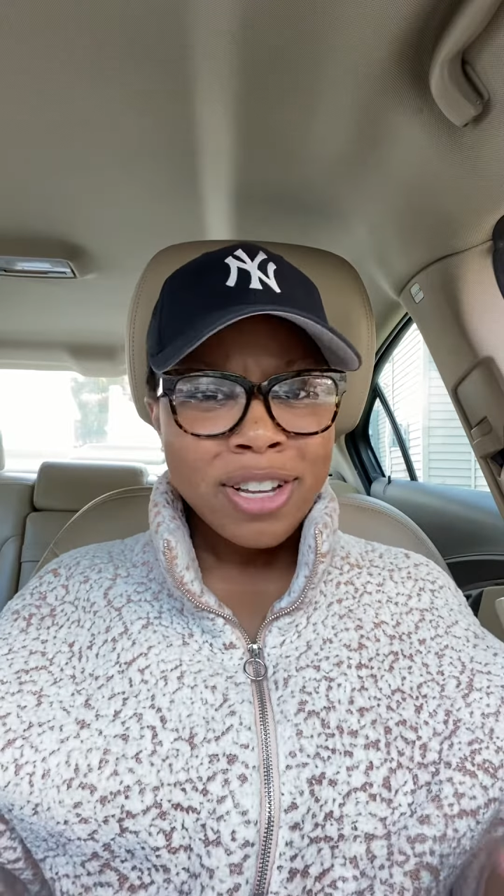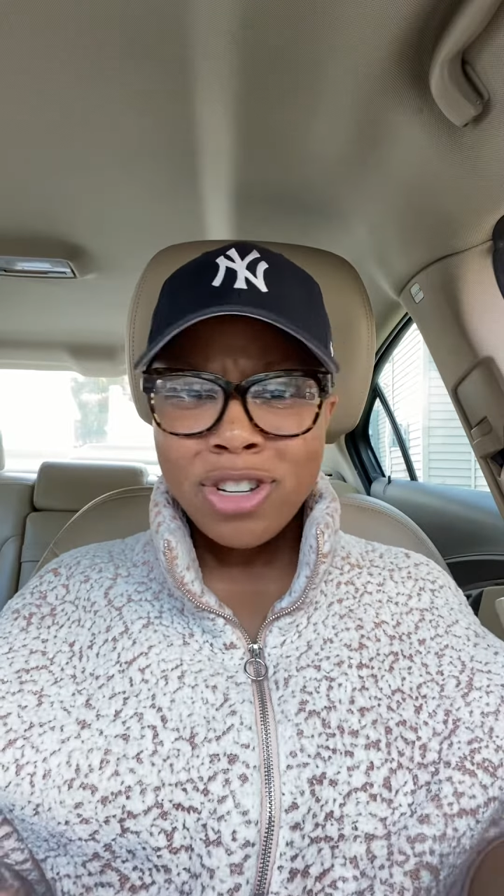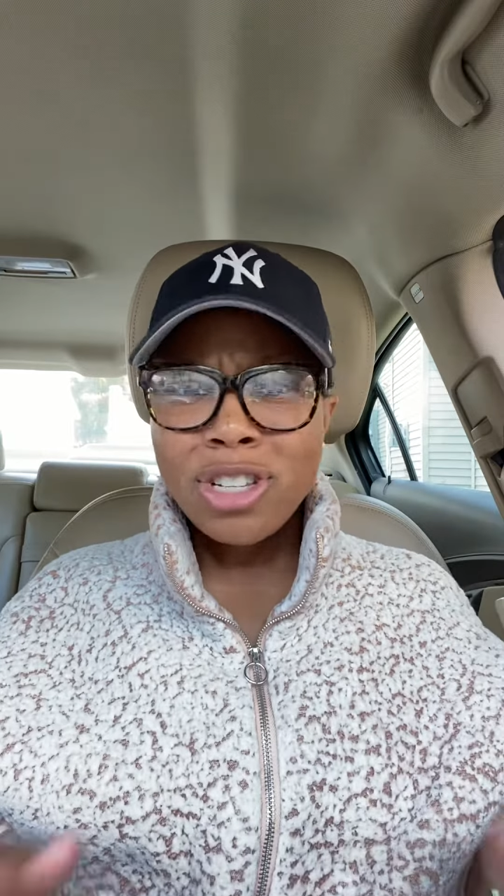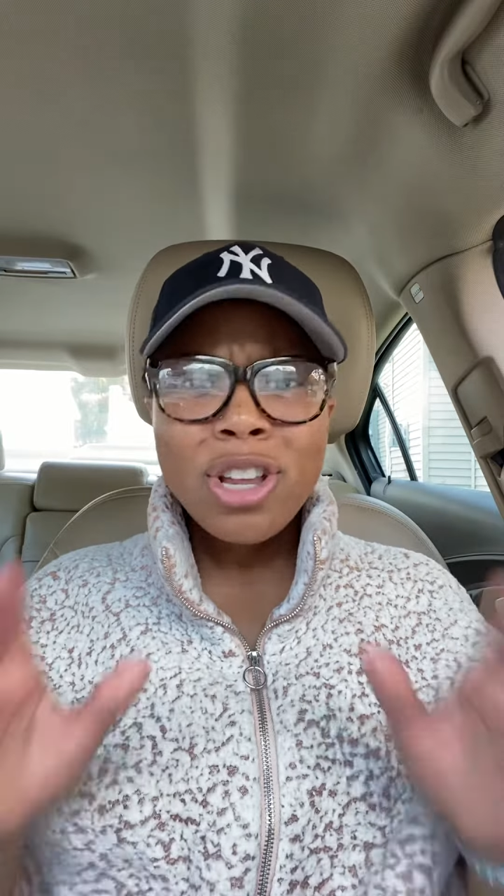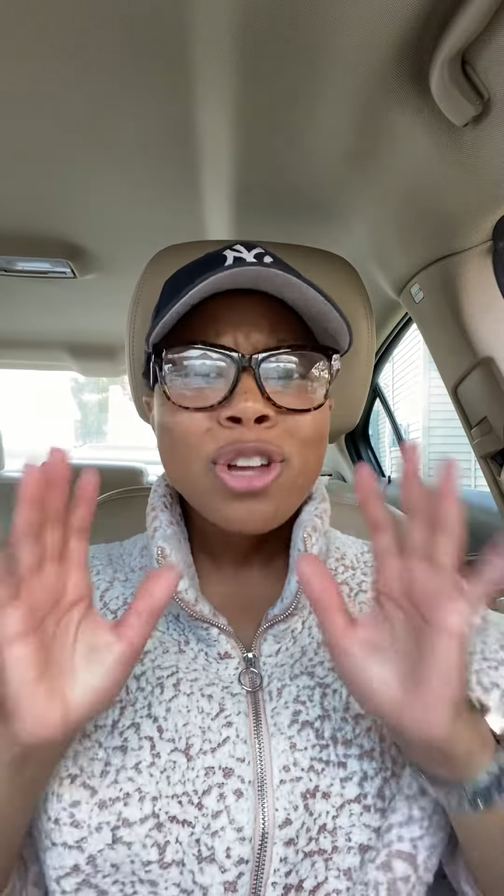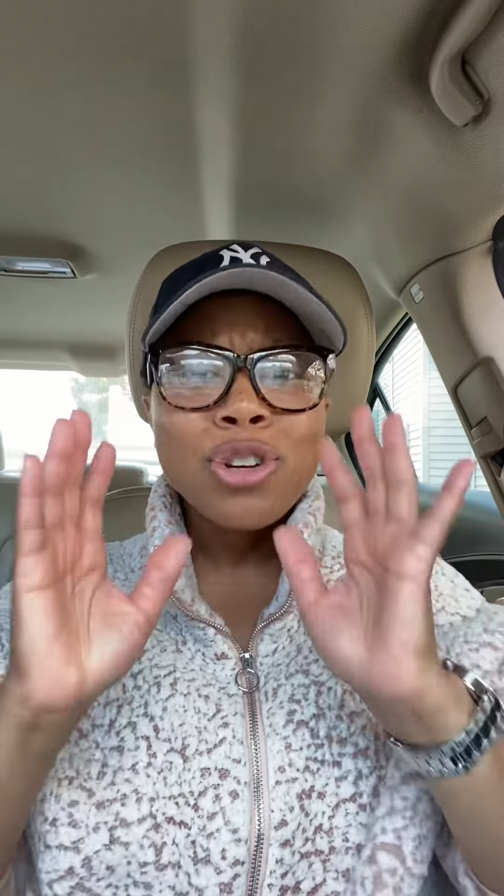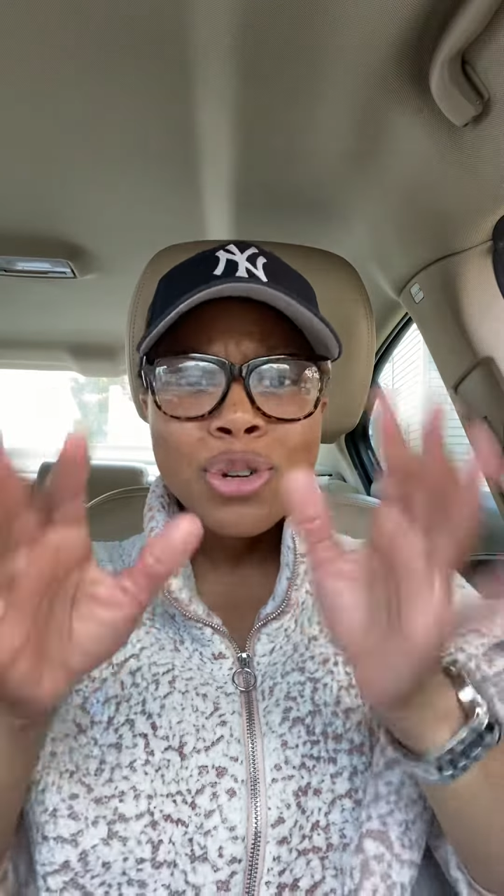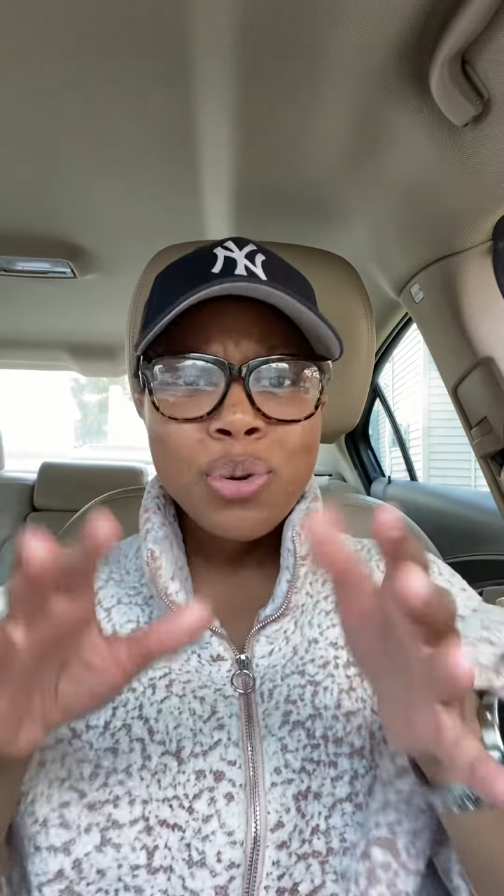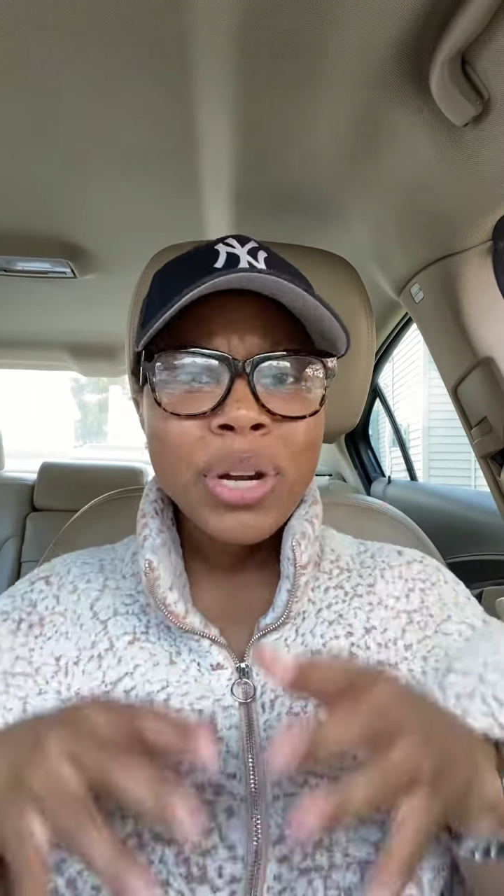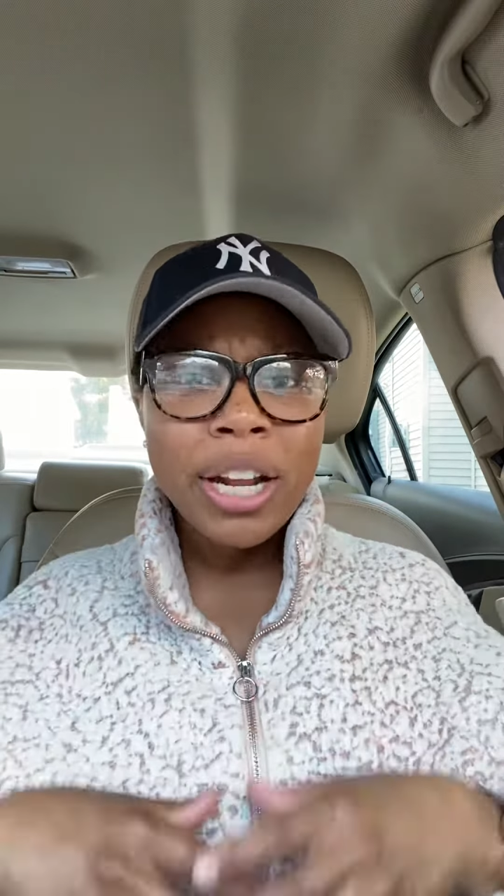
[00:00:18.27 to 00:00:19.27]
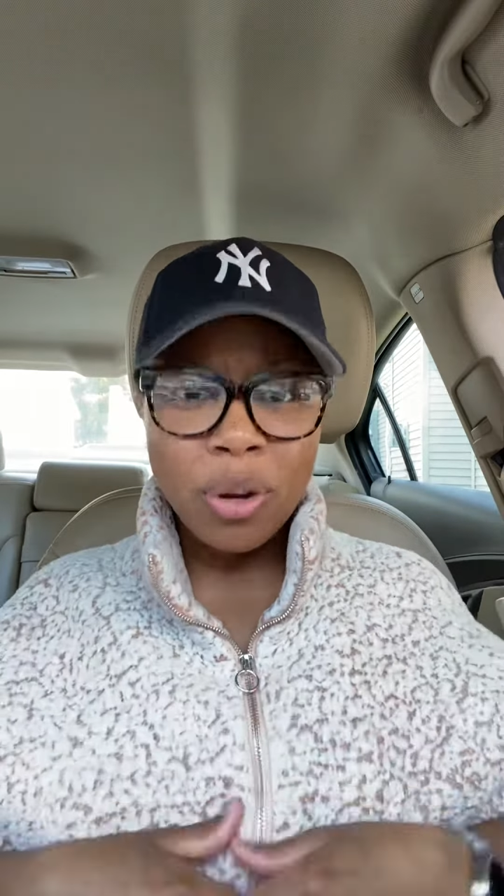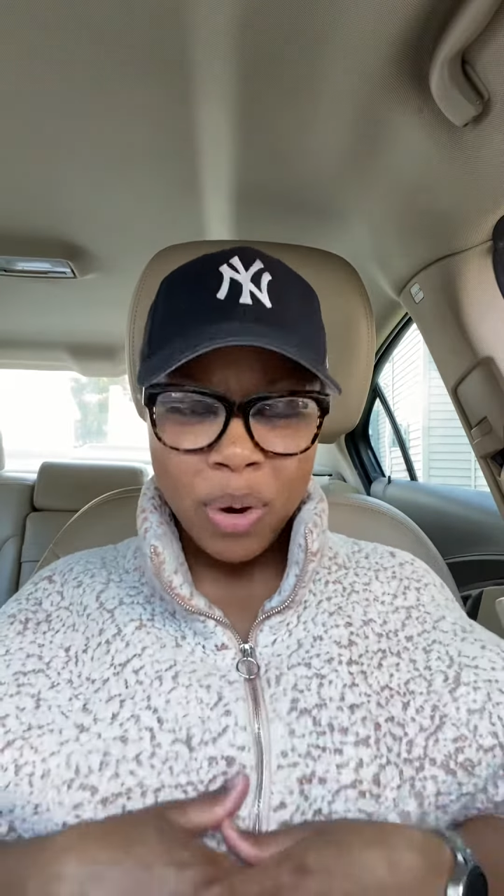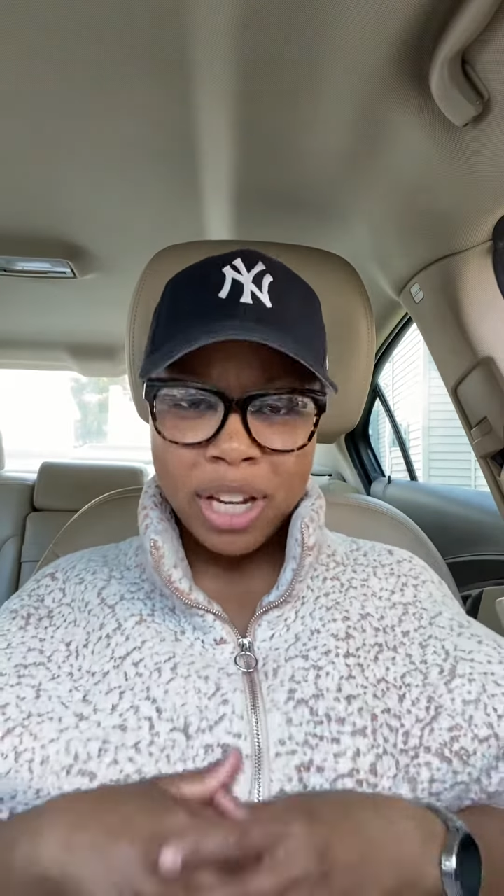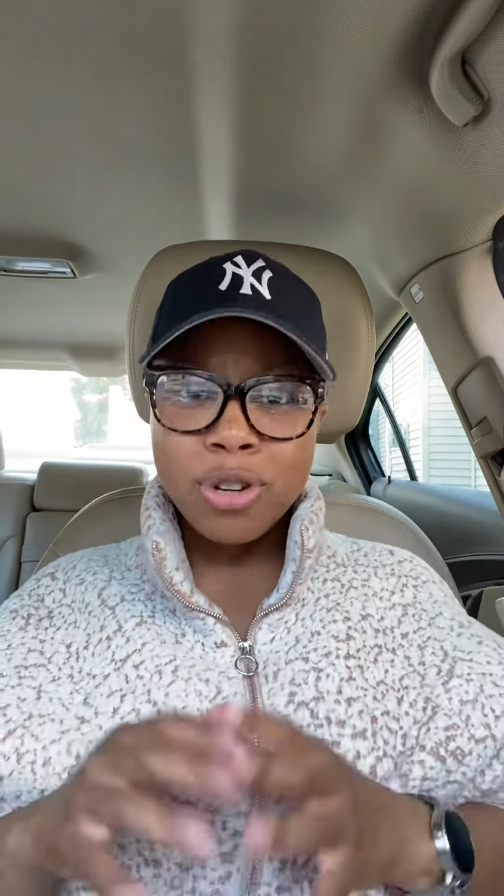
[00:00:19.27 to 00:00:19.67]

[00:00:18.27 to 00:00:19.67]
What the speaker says: just do it anyway.